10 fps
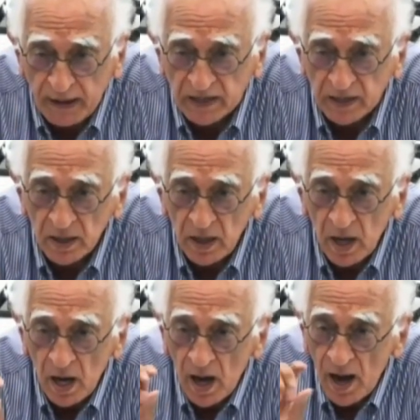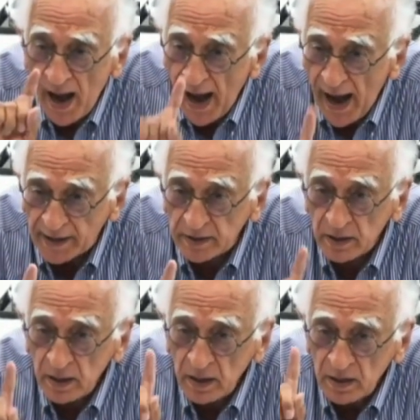you name it,
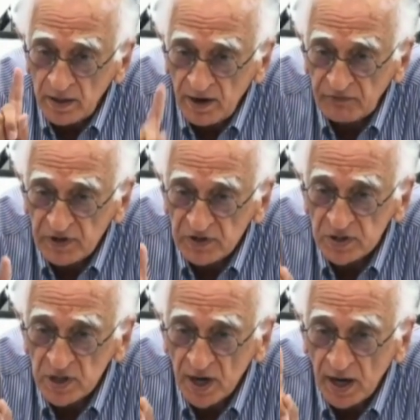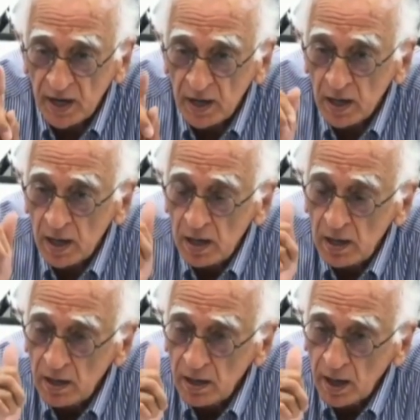and difference
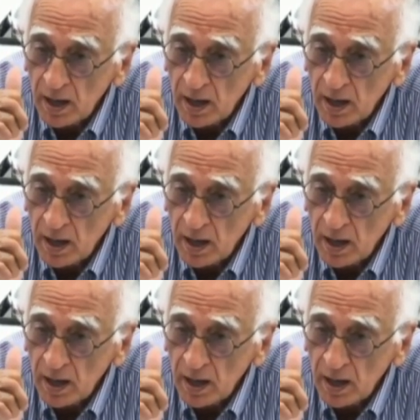in